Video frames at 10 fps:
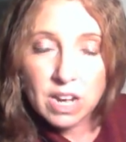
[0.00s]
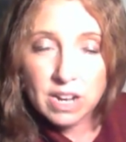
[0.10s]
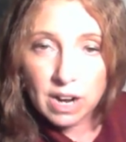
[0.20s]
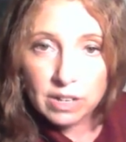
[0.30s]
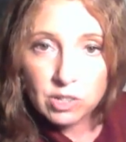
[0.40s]

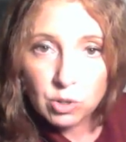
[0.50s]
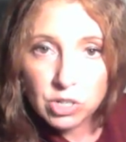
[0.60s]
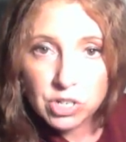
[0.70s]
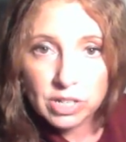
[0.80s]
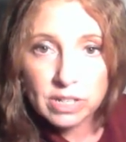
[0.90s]
non
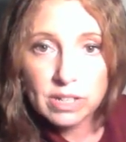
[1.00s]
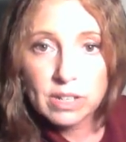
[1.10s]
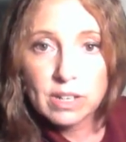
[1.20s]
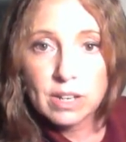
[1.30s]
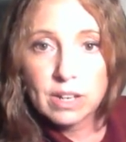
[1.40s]
Christian
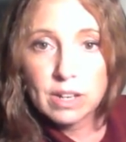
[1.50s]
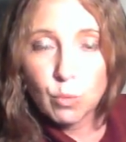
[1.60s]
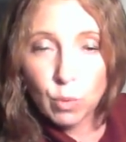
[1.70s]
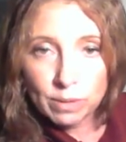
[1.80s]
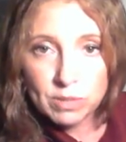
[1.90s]

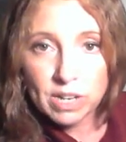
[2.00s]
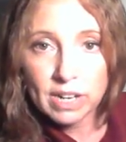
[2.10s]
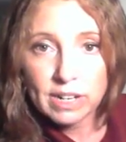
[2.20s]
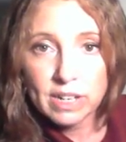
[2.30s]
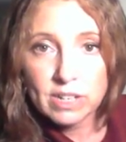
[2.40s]

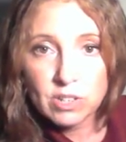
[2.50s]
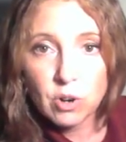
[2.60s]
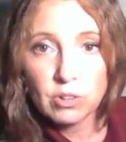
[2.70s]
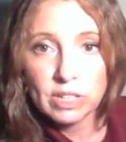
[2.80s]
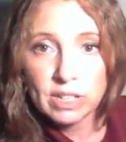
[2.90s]
website has
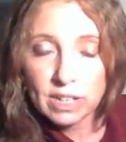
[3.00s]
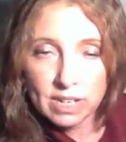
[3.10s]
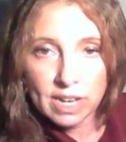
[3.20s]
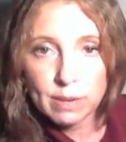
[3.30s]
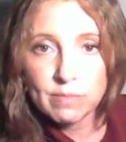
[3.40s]
called it a
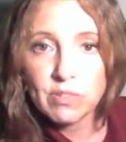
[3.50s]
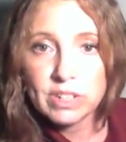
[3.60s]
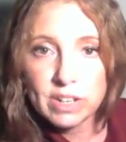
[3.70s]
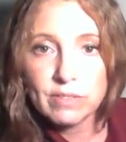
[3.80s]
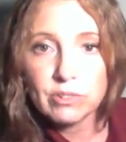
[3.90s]
name for the
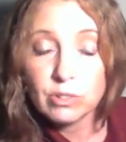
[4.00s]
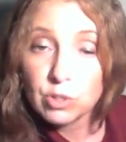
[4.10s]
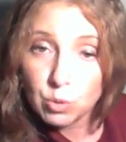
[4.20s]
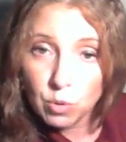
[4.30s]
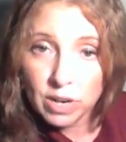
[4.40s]
devil
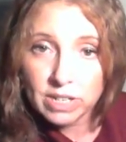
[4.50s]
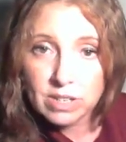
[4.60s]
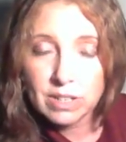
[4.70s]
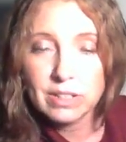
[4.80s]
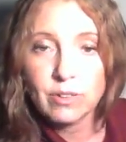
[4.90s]
twice
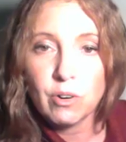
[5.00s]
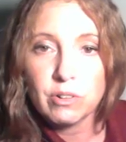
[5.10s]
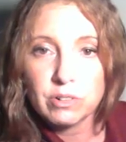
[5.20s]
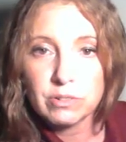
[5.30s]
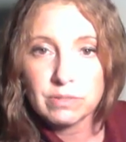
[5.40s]
in their
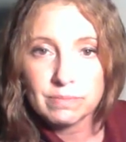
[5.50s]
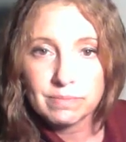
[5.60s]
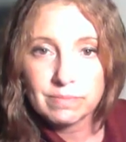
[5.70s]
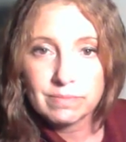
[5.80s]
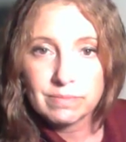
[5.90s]
article.
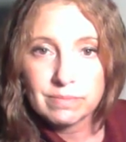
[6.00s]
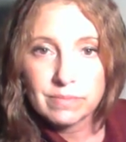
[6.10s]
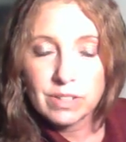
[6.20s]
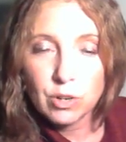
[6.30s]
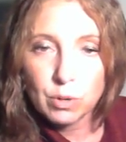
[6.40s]

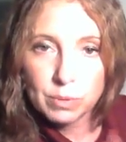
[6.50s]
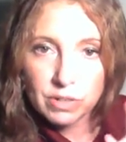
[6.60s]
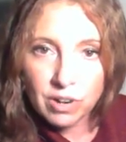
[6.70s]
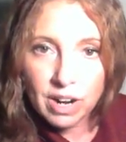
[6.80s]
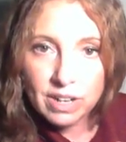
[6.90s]
Open
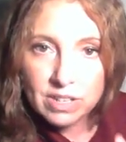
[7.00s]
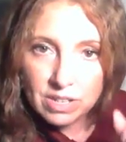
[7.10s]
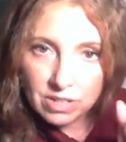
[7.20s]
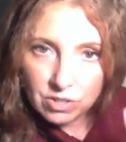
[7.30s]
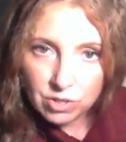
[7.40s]
your eyes,
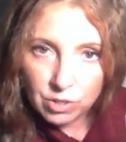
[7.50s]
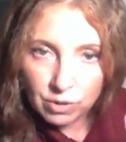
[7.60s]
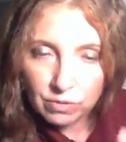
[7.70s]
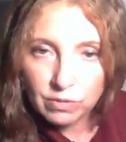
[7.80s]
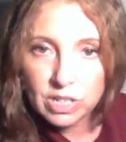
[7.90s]
do your
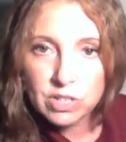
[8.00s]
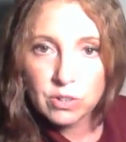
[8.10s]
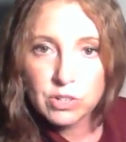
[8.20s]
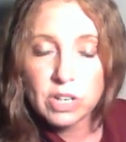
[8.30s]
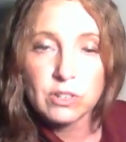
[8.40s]
own
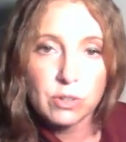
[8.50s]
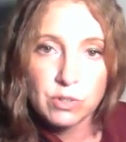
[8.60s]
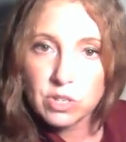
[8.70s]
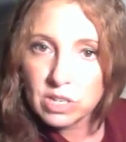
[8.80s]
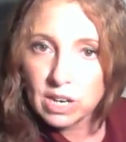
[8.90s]
research, and don't
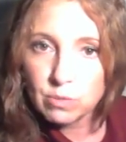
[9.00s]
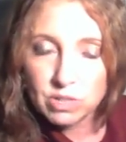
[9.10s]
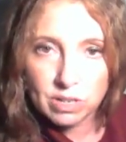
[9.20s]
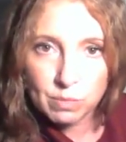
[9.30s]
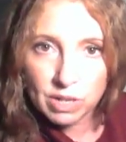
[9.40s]
just take what
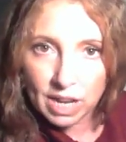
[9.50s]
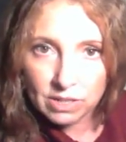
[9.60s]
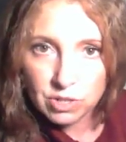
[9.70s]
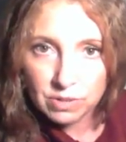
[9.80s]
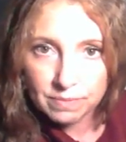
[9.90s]
someone
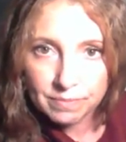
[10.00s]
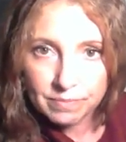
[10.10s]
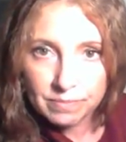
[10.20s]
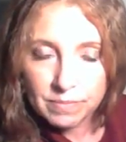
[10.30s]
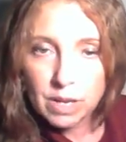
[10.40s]
hands you.
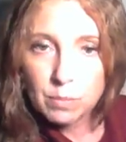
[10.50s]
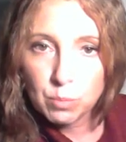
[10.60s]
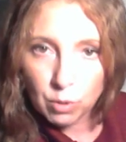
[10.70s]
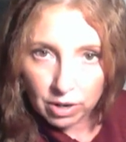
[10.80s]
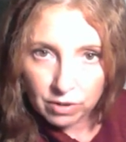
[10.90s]

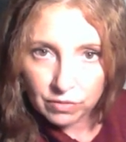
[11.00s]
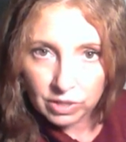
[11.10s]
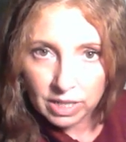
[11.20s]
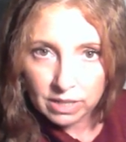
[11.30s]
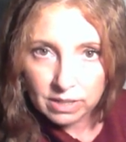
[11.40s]

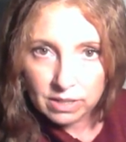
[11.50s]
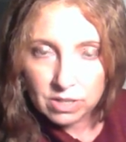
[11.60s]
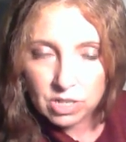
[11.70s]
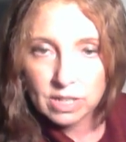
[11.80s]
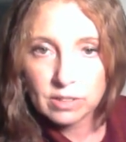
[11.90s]
Prayerfully
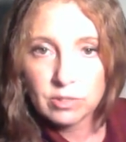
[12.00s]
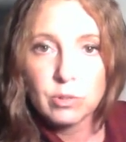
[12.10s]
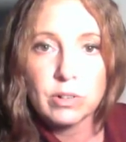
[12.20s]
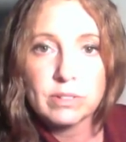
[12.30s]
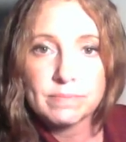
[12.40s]
seek the
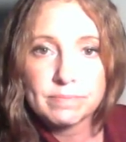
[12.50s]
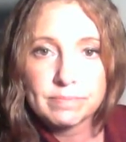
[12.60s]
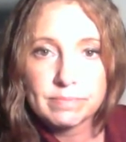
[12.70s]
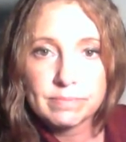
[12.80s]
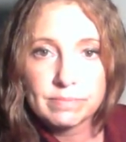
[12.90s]
Lord.
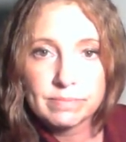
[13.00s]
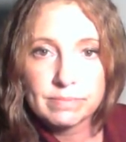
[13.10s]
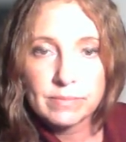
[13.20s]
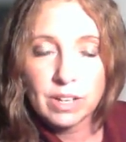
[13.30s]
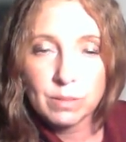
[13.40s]

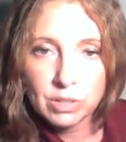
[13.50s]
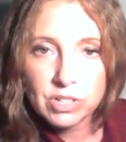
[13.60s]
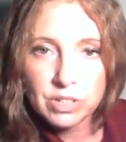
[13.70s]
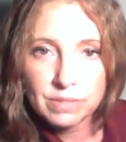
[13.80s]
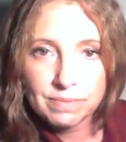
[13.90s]
God bless
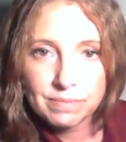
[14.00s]
you.